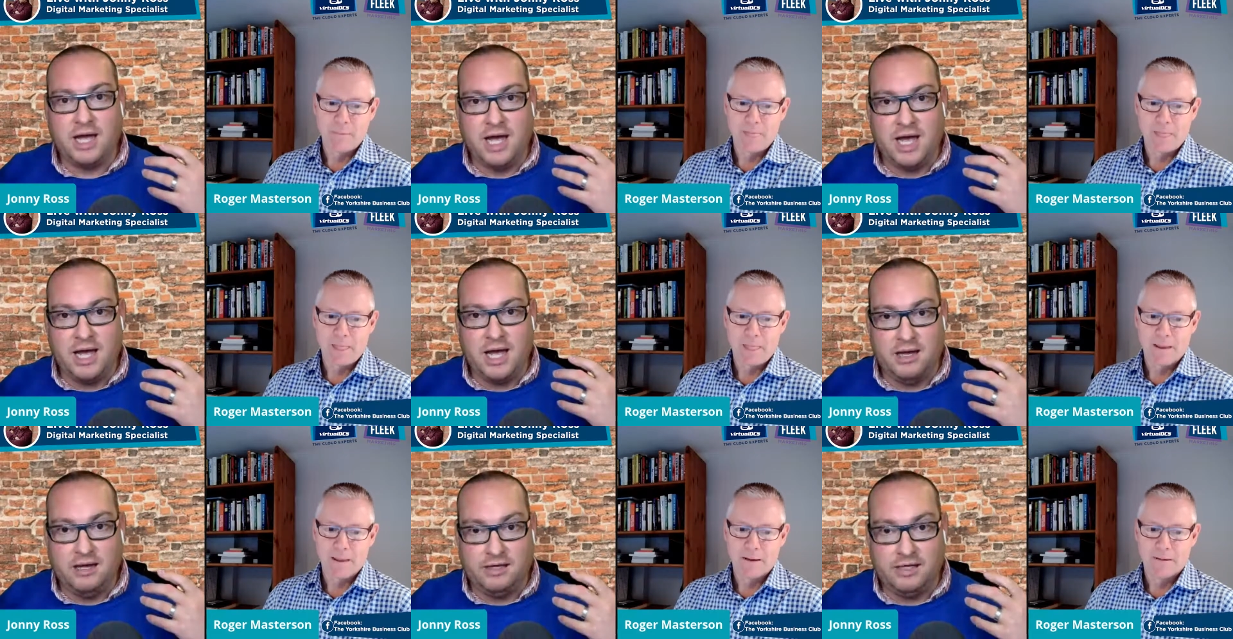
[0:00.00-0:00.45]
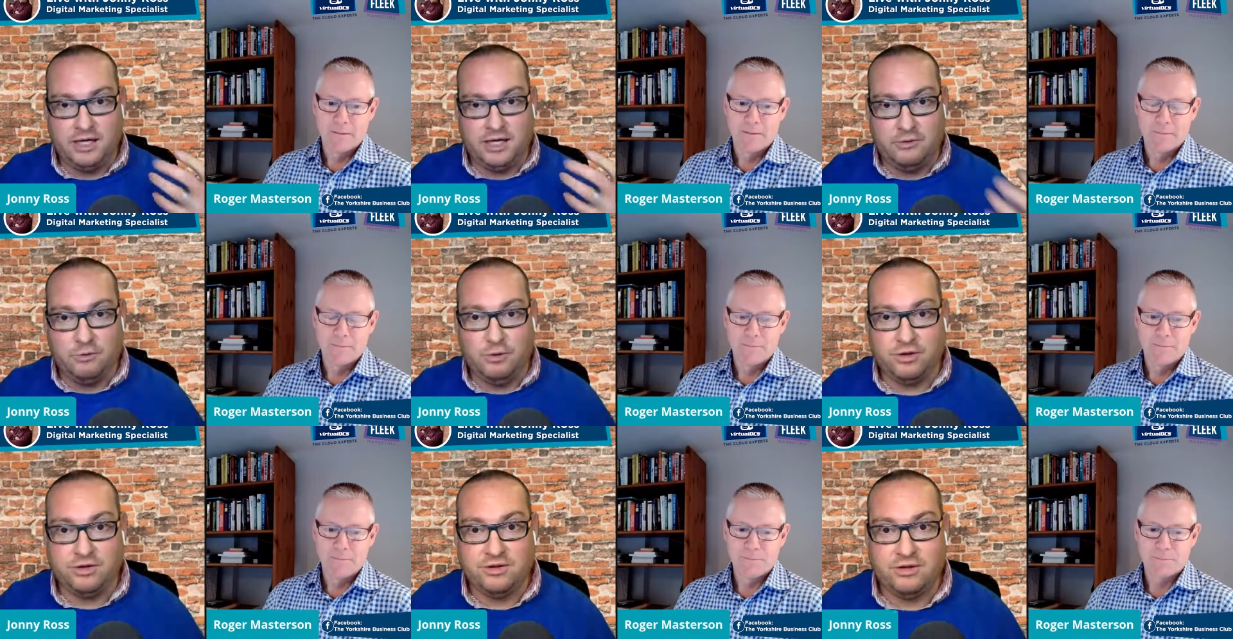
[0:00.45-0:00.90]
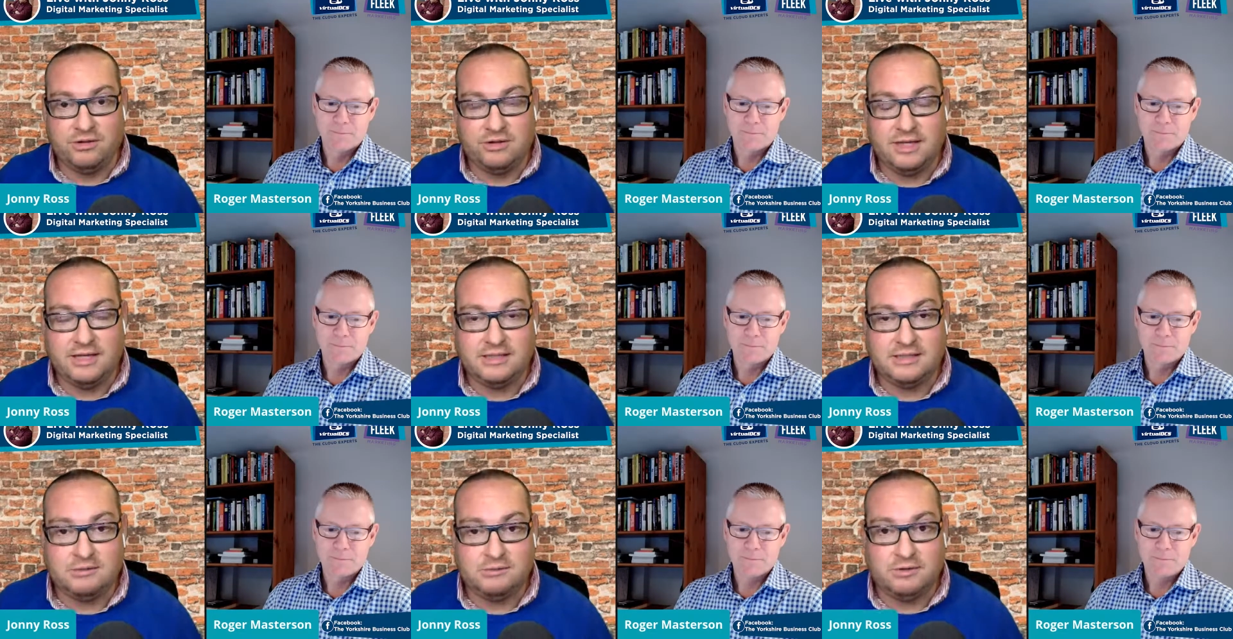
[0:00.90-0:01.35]
Speaker 1: uh, you know one of the
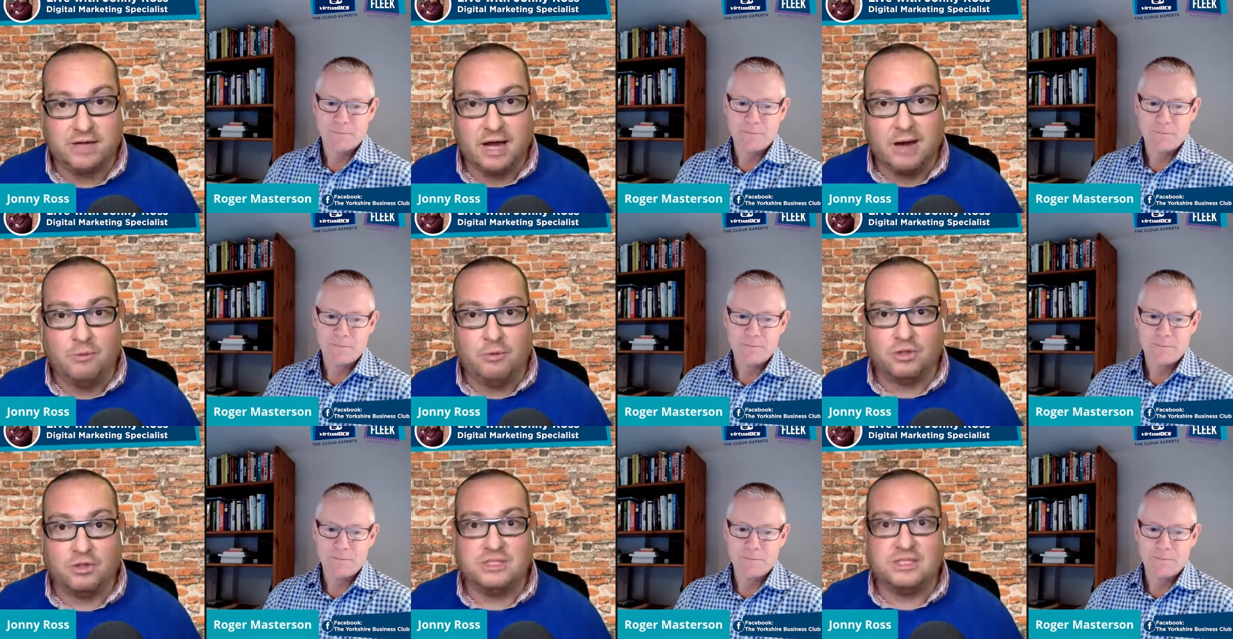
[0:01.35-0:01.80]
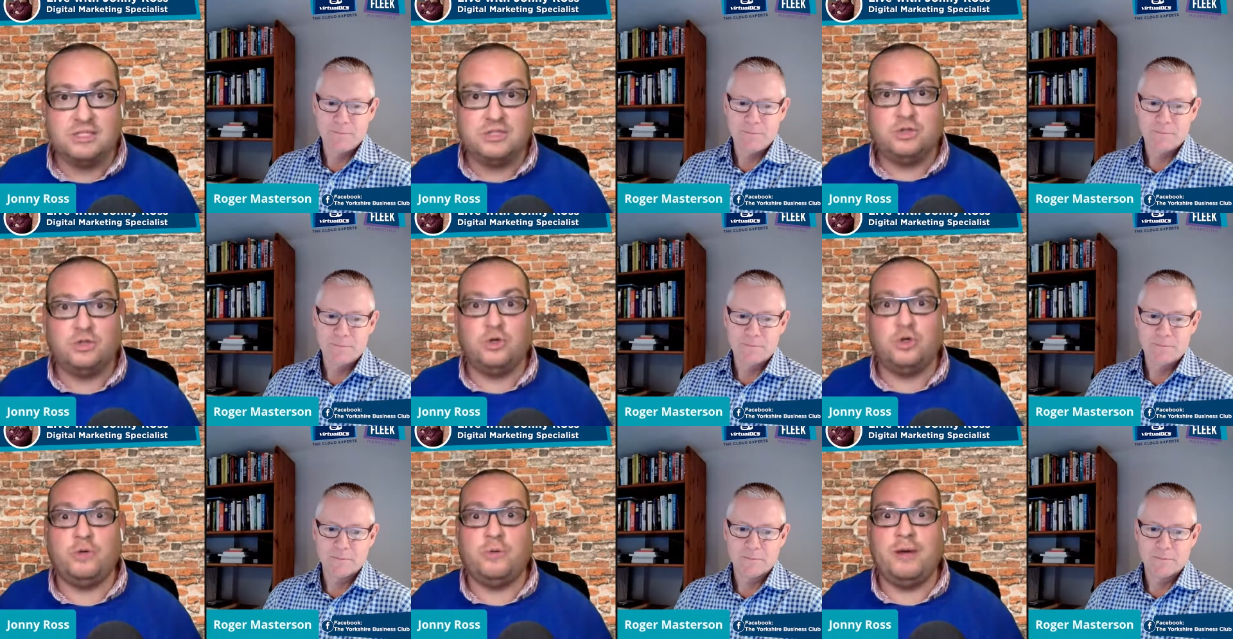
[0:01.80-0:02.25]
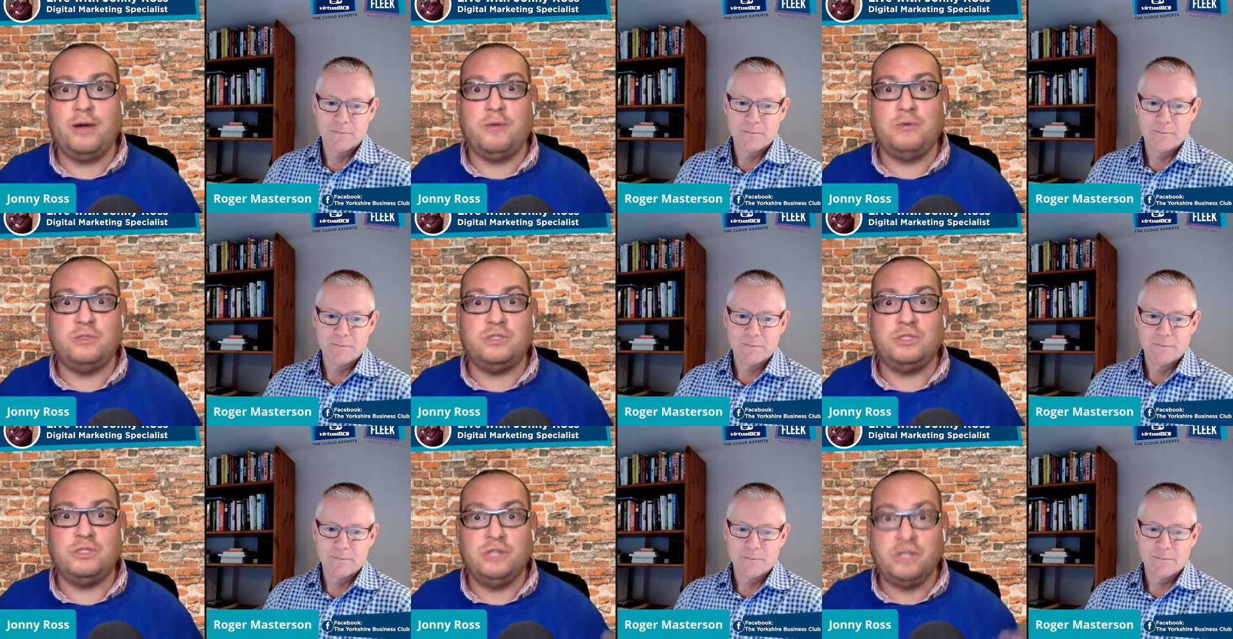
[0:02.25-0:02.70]
things that I wanted to talk about
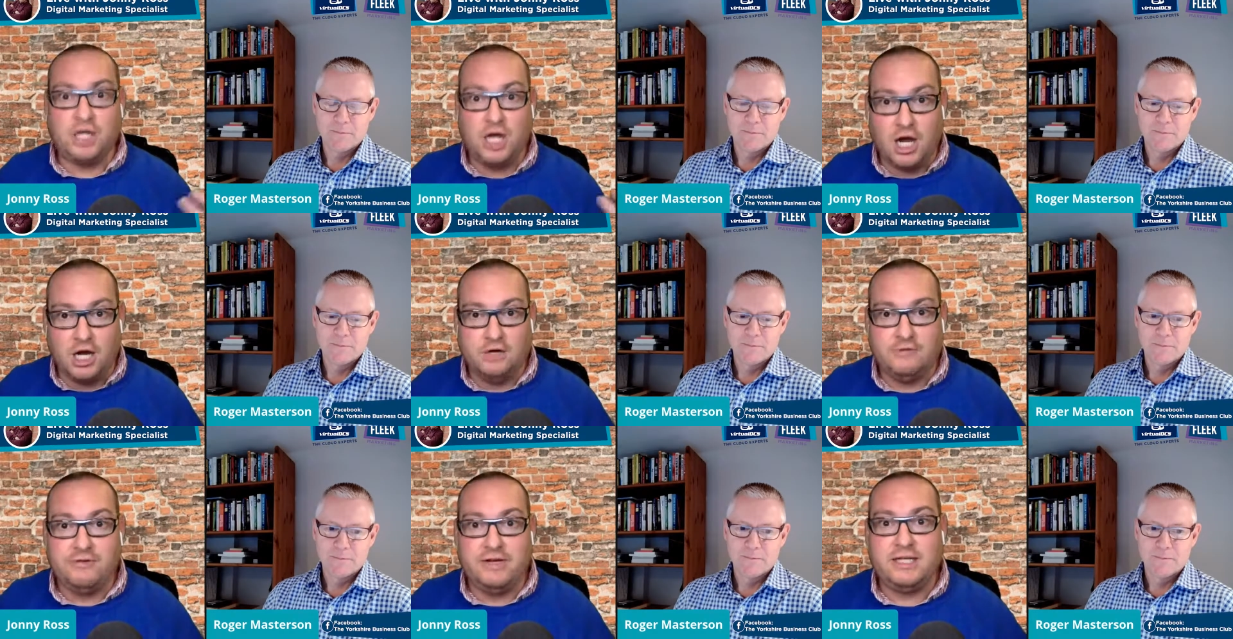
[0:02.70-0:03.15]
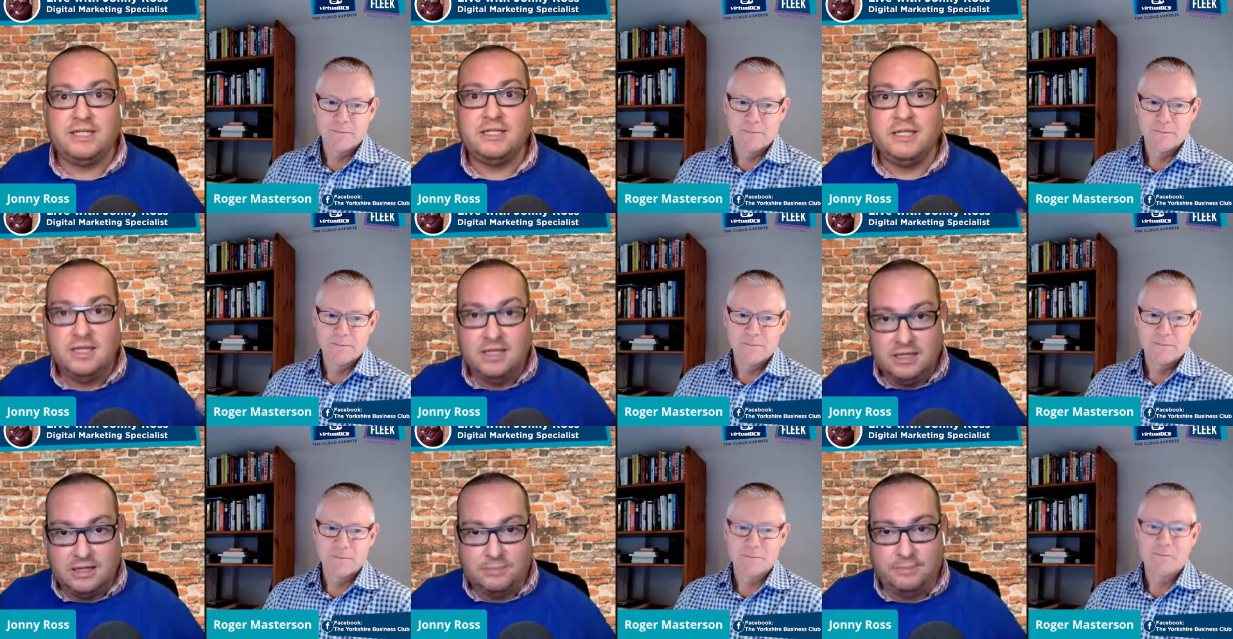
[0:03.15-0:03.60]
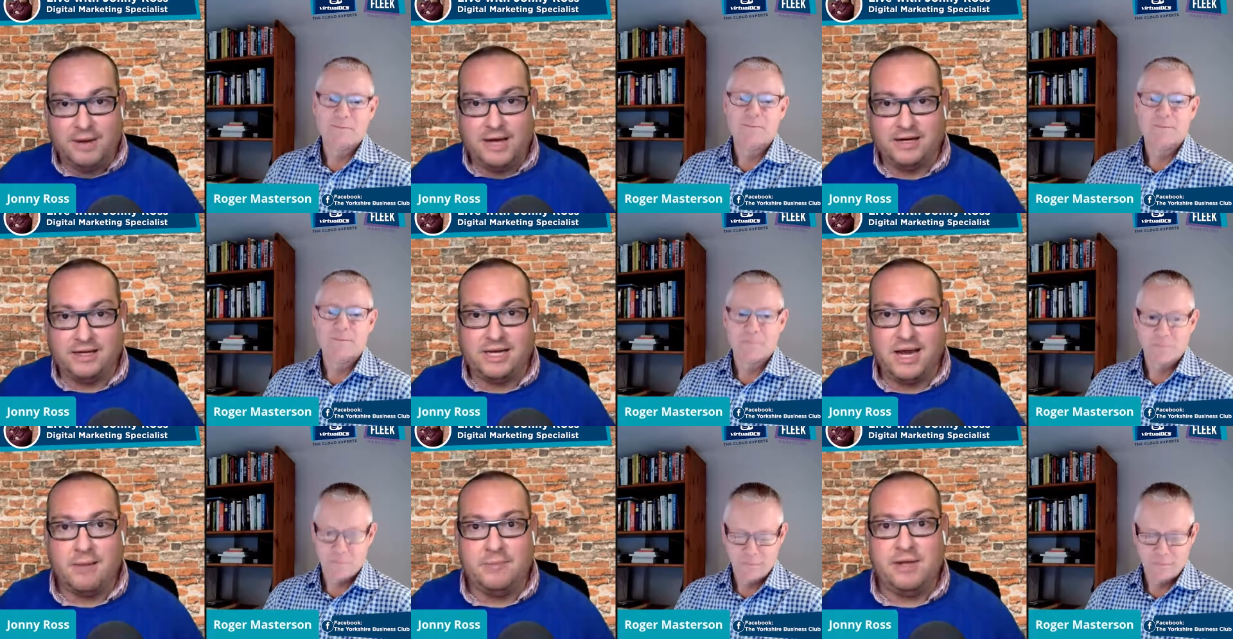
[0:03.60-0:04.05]
was COVID, the
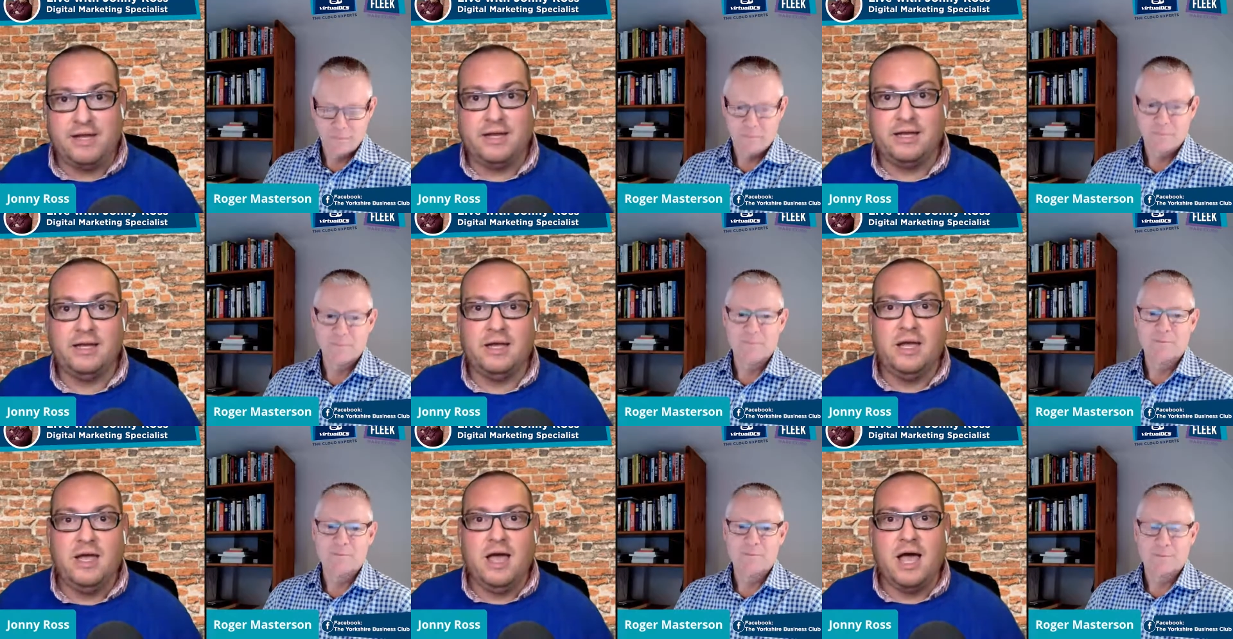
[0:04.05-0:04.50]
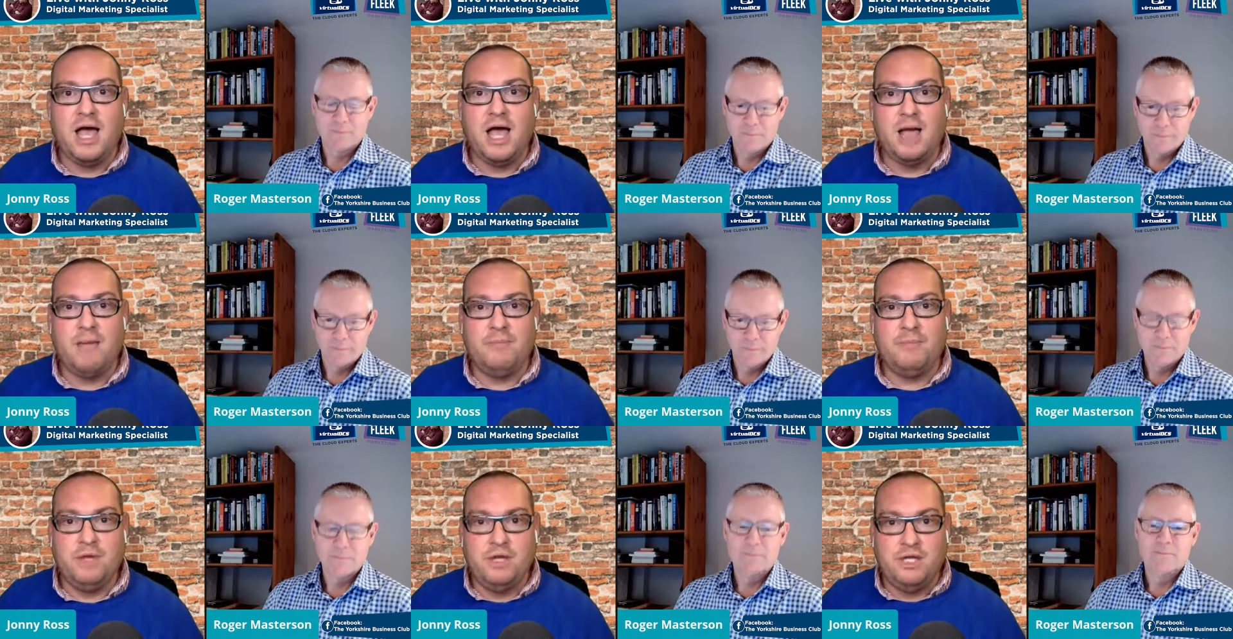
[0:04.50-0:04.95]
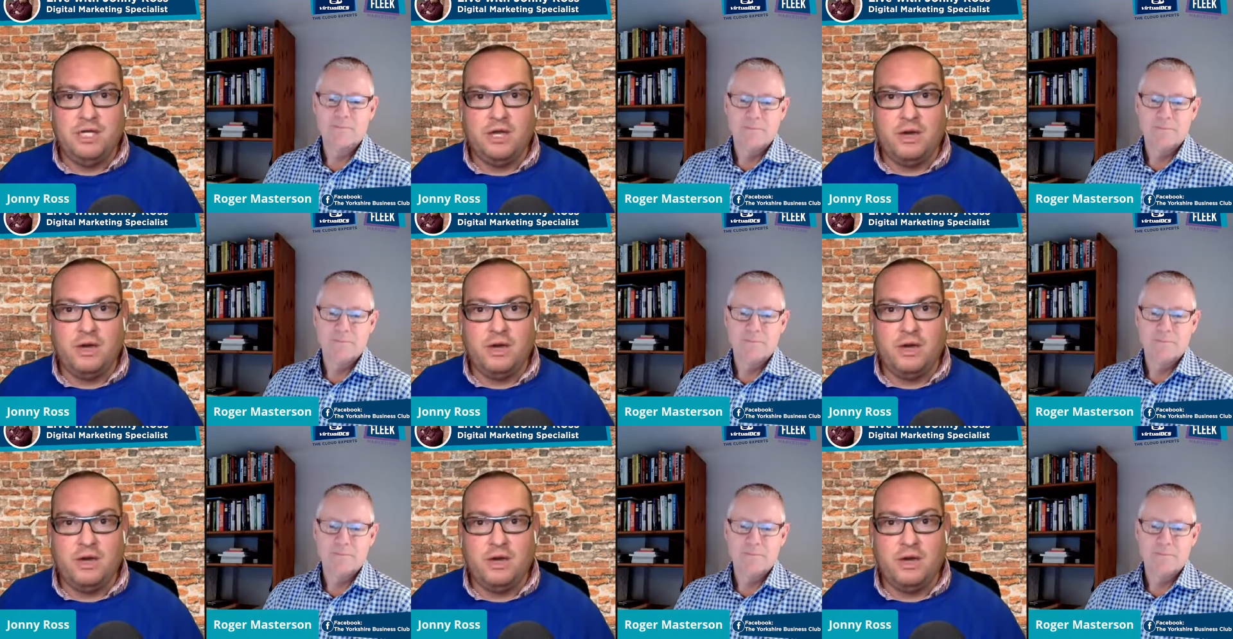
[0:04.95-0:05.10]
pandemic. Um, you